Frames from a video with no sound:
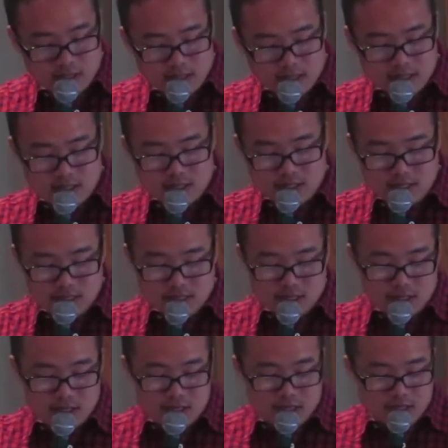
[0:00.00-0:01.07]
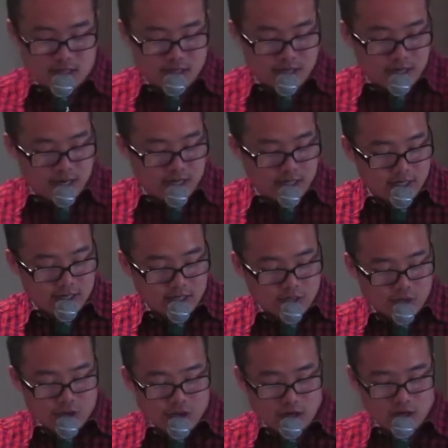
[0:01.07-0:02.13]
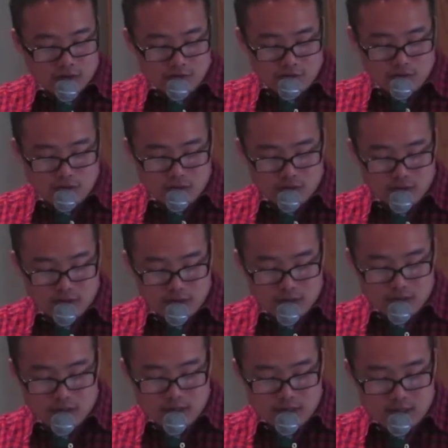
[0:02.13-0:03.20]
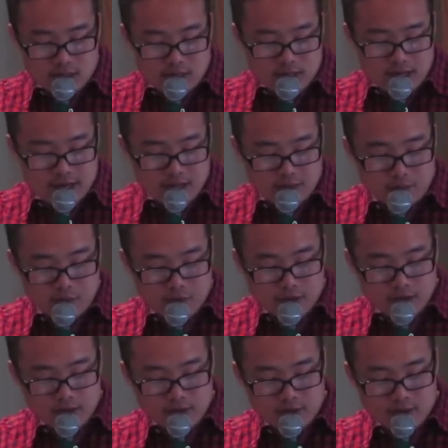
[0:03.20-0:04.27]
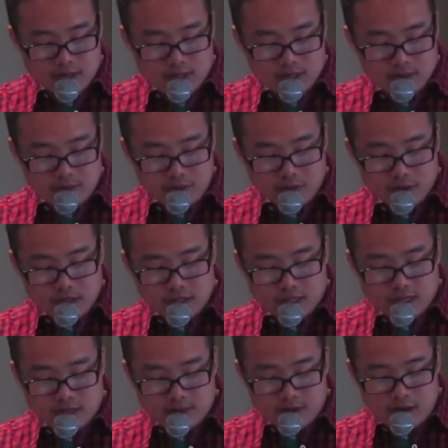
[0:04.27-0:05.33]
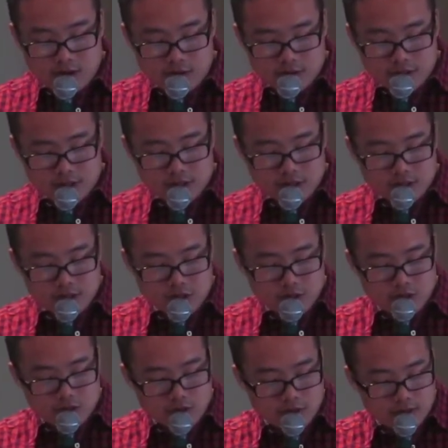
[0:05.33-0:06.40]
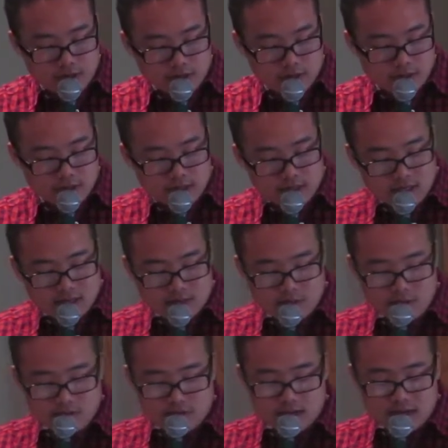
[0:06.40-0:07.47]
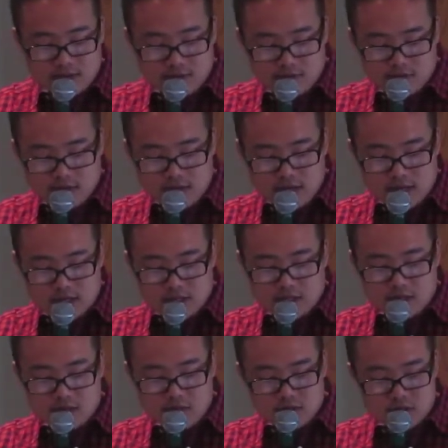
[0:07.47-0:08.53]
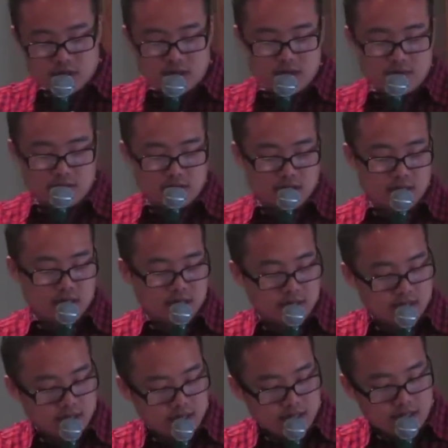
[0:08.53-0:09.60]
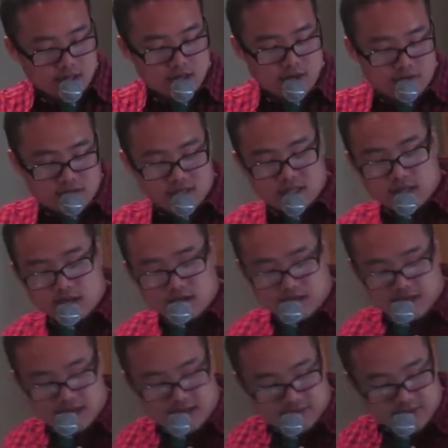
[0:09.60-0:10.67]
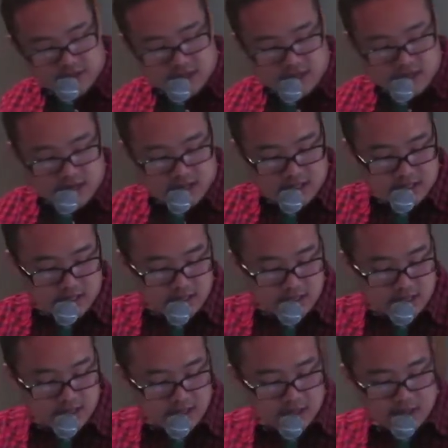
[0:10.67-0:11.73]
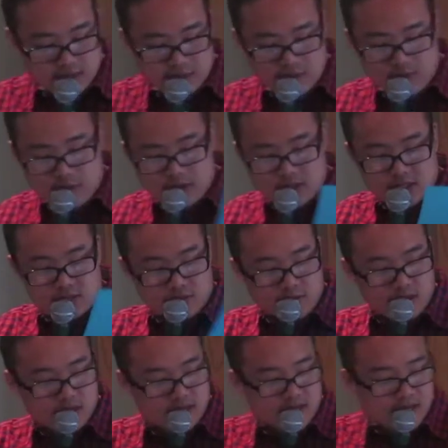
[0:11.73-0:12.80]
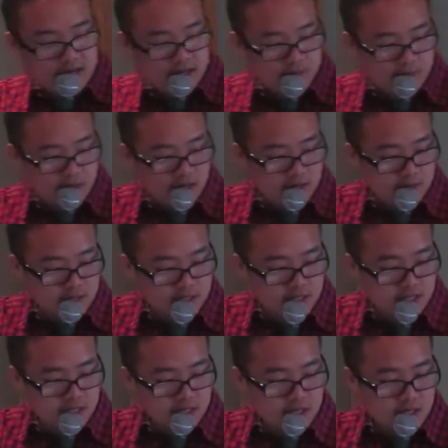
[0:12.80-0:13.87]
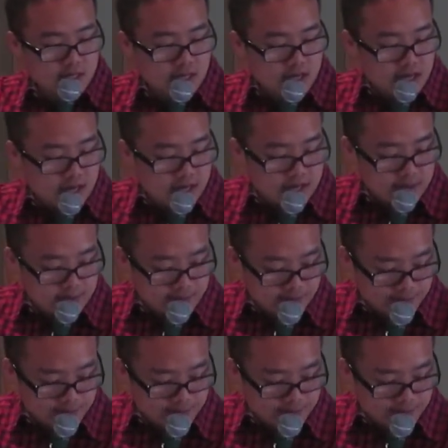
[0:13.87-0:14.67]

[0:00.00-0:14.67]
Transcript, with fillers: Is, is there anything too hard for the Lord? At the point at point appointed time, I will return to you according to the time of life, and Sarah shall have a son. So even Sarah laughed at the at the remarks of what God had promised, and